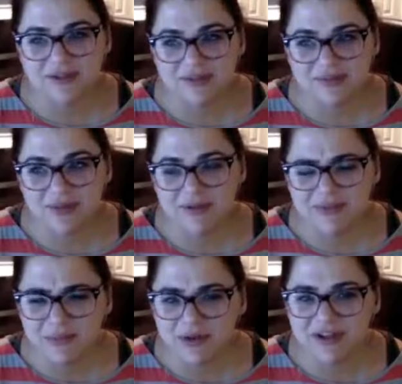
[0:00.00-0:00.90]
was
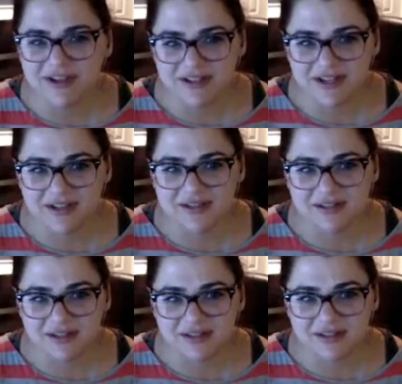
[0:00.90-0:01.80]
pretty intense.
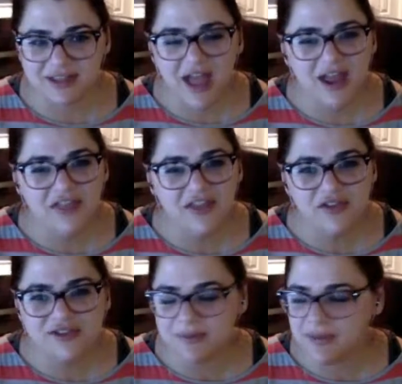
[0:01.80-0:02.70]
Yeah, I think
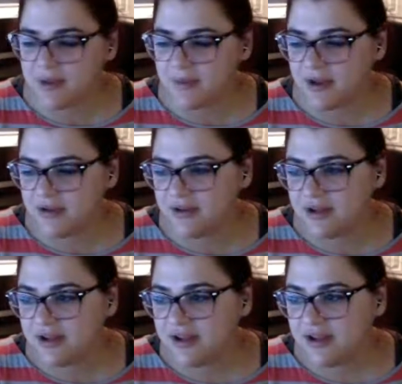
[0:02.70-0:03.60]
there's something about
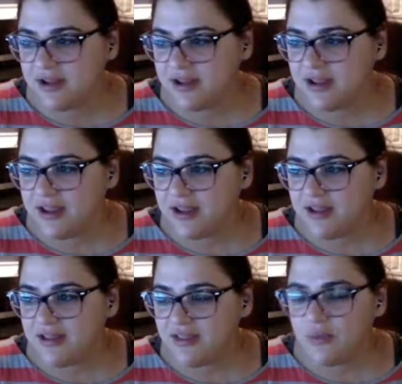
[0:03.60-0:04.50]

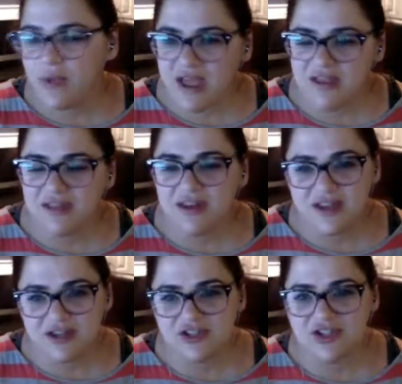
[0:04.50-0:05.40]
the way that
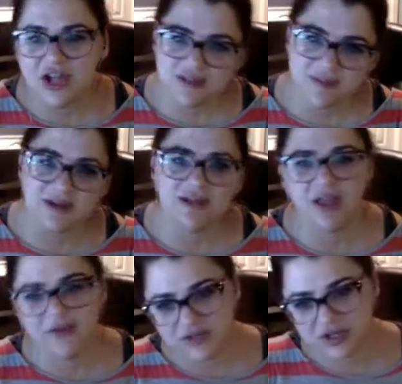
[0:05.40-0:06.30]
each husband
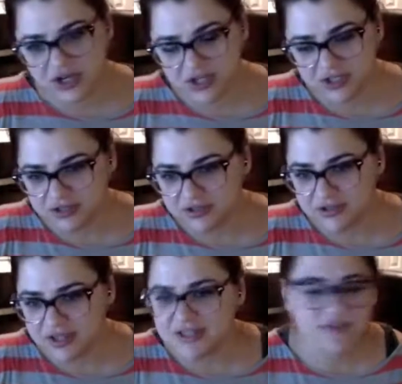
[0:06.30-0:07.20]
loves her
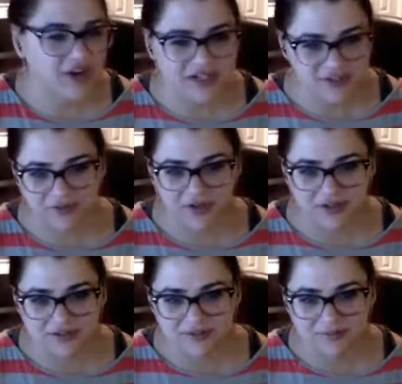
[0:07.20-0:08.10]
is very
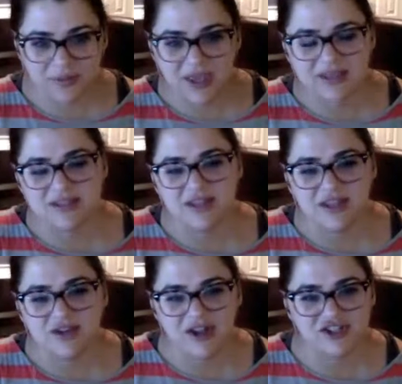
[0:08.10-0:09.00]
different, because in the
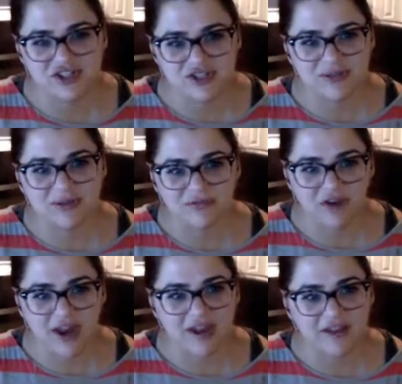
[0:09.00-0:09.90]
interactions you see with
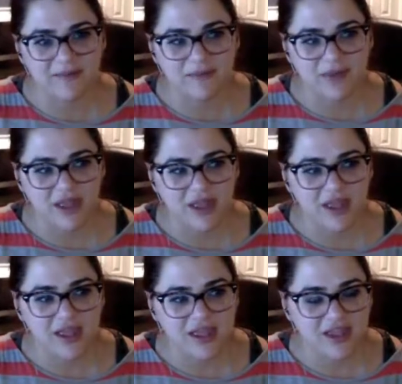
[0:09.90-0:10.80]
Frank,
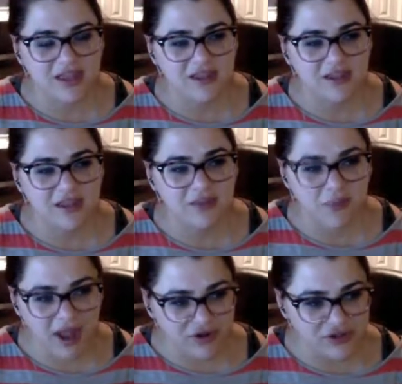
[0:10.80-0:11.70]
he
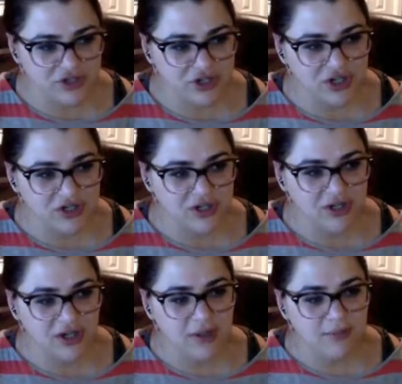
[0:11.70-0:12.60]
admires her,
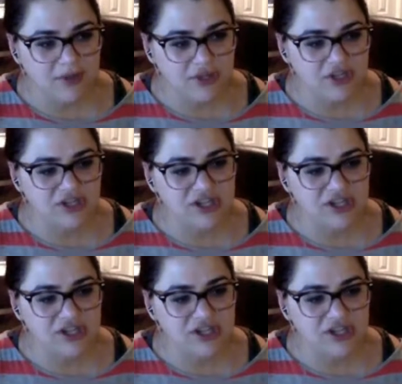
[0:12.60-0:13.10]
but she